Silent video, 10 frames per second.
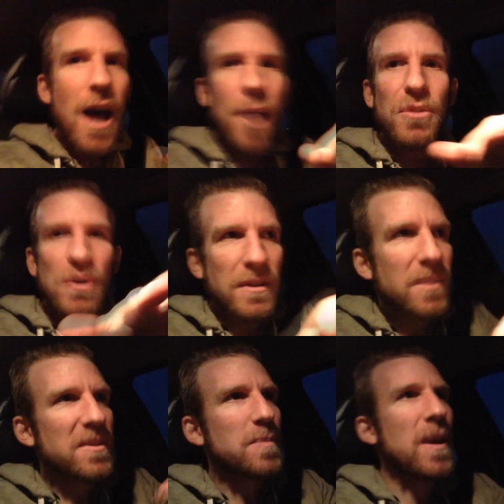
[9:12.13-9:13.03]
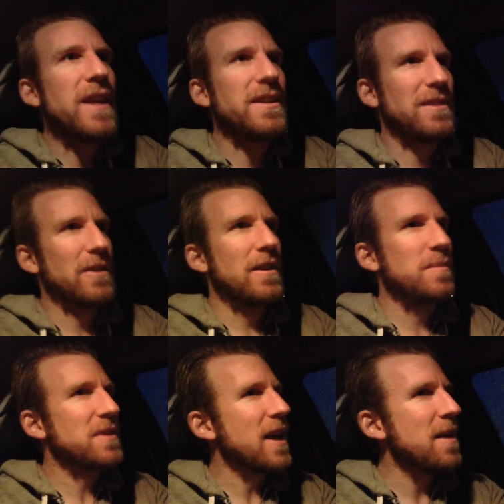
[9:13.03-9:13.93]
I'm doing some spinnies. You know what
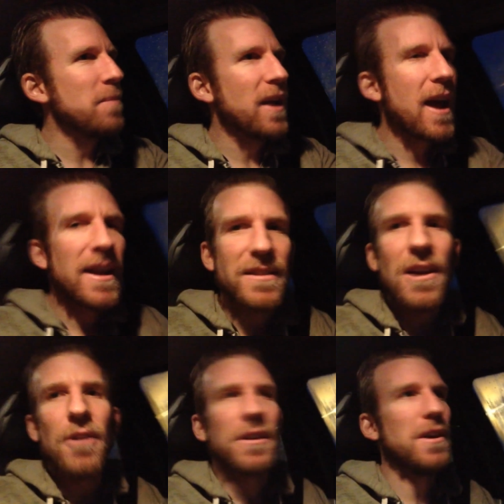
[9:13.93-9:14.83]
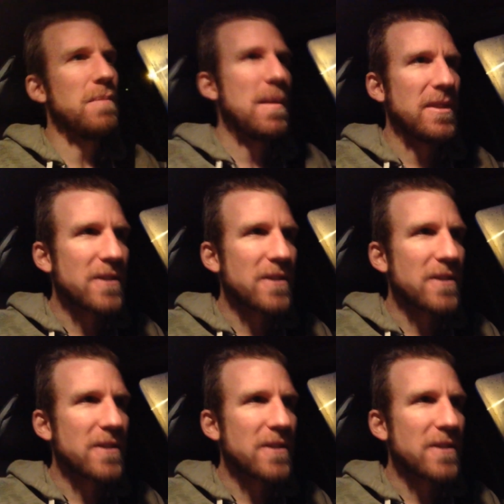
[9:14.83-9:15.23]
I'm saying? But hey, it's all good, baby.